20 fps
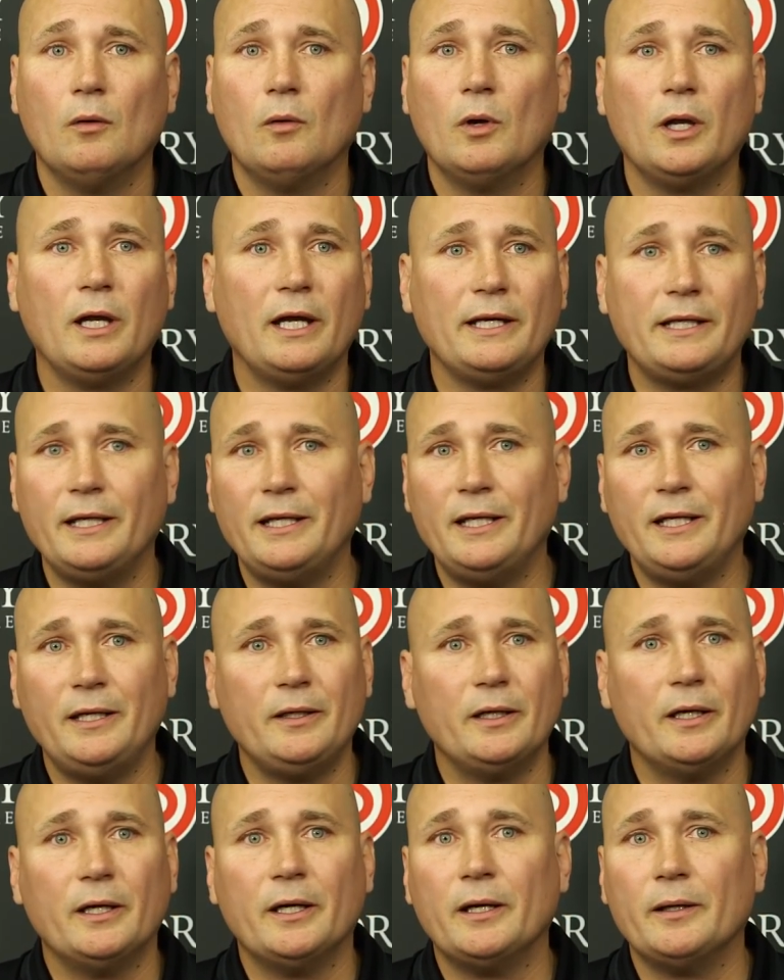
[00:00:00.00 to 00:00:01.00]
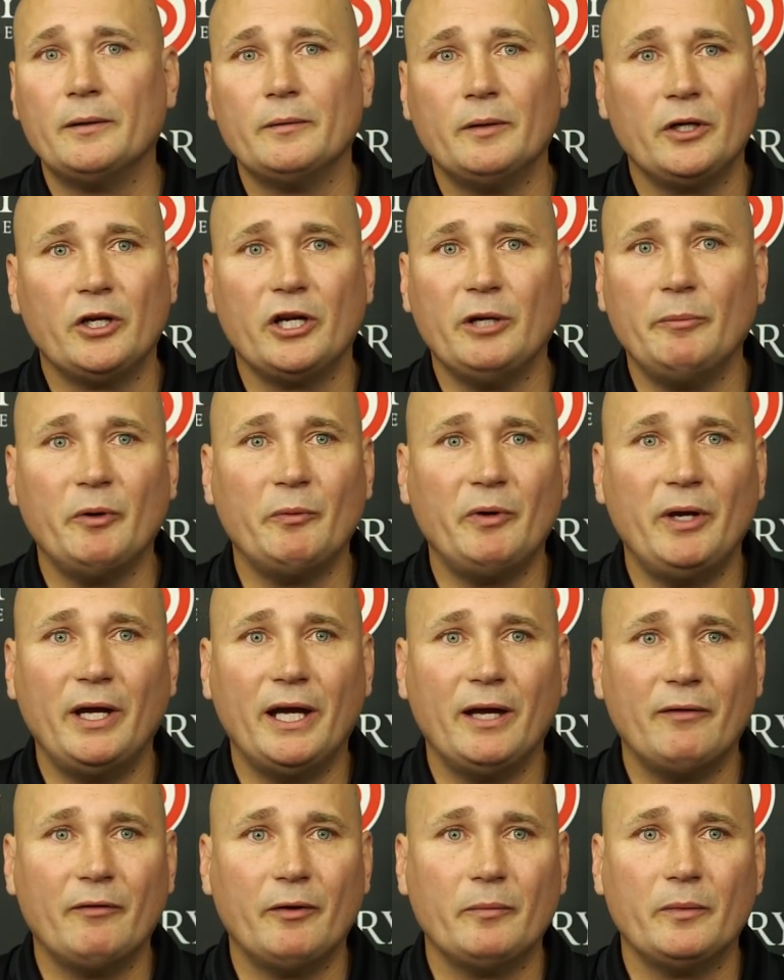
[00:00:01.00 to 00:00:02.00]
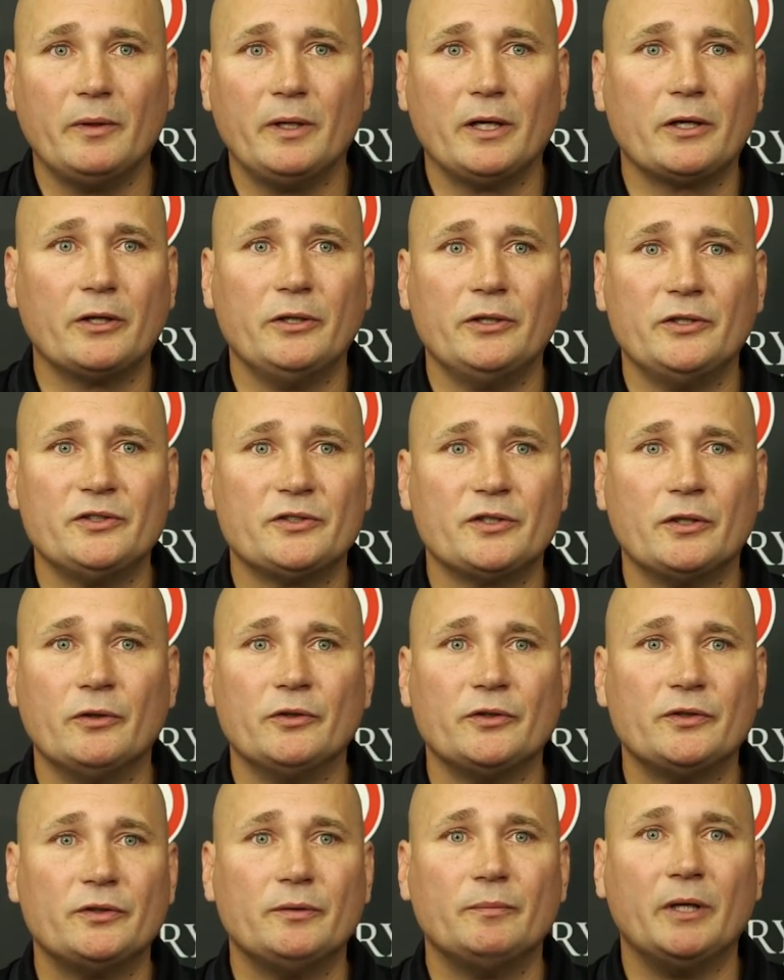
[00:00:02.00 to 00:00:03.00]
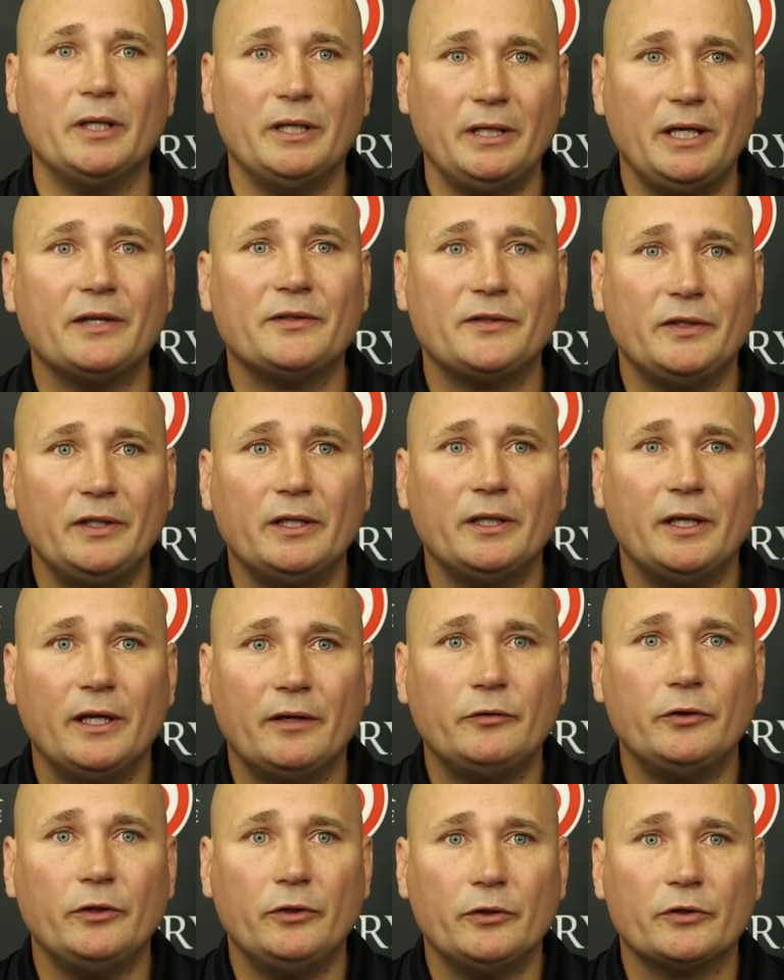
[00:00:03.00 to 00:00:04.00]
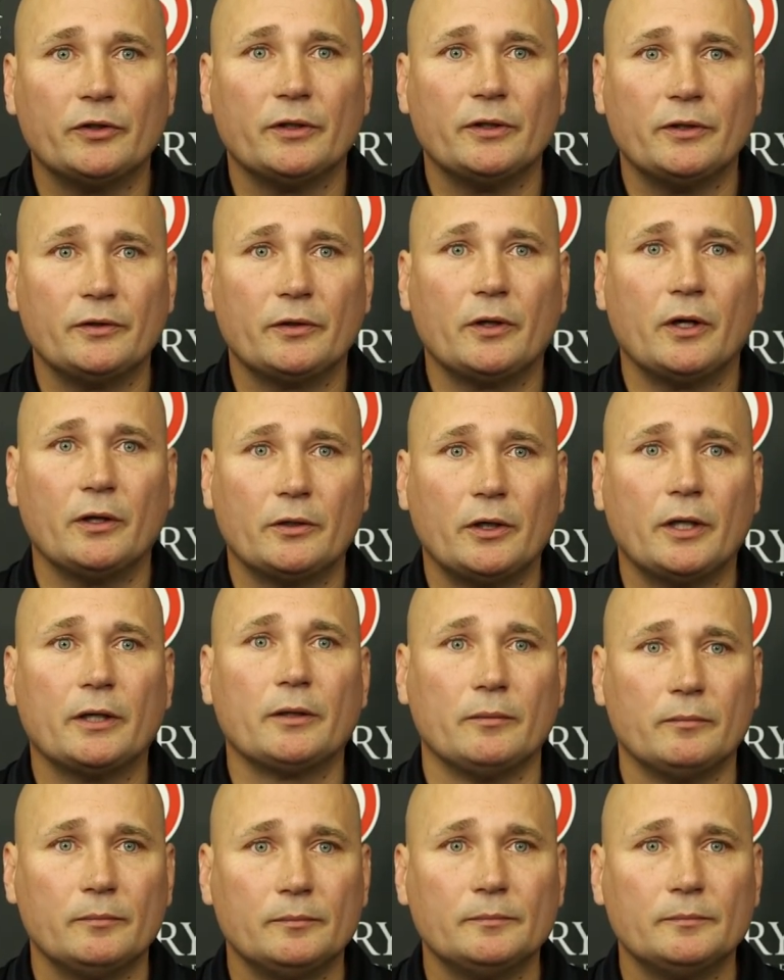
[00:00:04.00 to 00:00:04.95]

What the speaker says: Well, like any agreement we have, I'm not going to disclose, but yes, he did have 2 years on his contract.